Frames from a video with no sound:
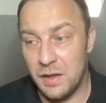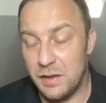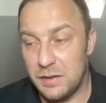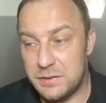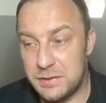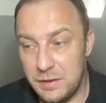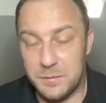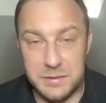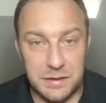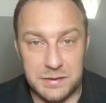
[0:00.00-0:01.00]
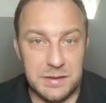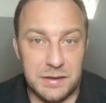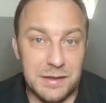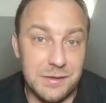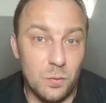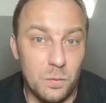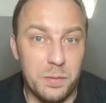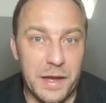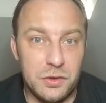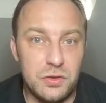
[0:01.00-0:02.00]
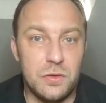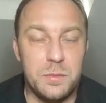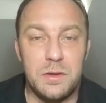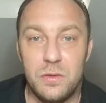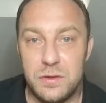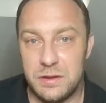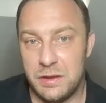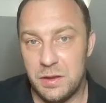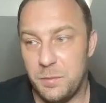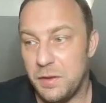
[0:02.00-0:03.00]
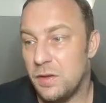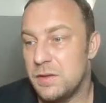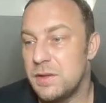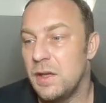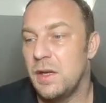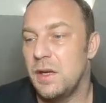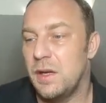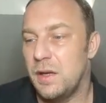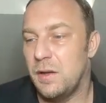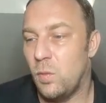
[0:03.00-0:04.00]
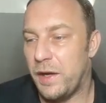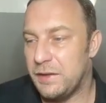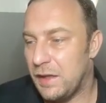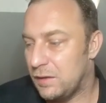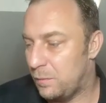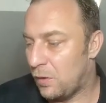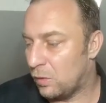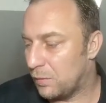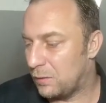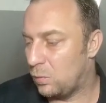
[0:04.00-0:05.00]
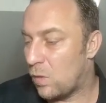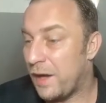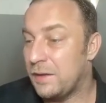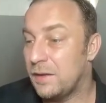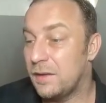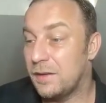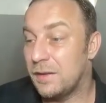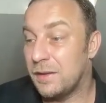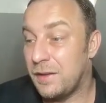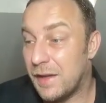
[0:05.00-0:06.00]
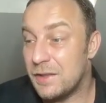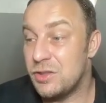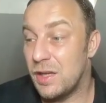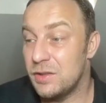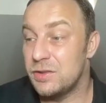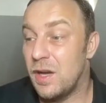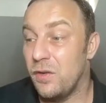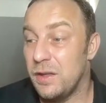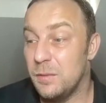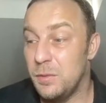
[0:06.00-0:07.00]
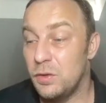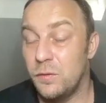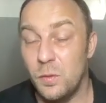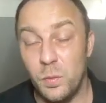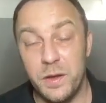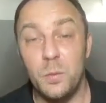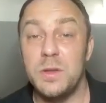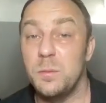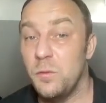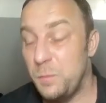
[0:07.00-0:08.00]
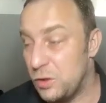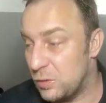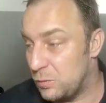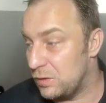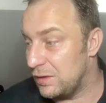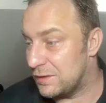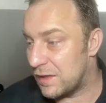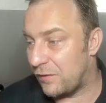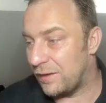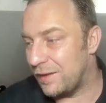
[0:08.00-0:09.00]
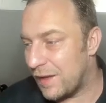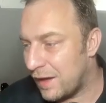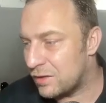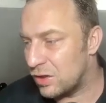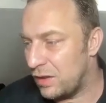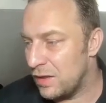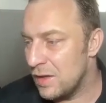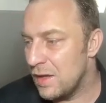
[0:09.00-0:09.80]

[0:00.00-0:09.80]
it seems as i said that black should be losing here because uh, white gained the pawn but white uh, get challenged now in a beautiful way with the move bishop to d7. And actually,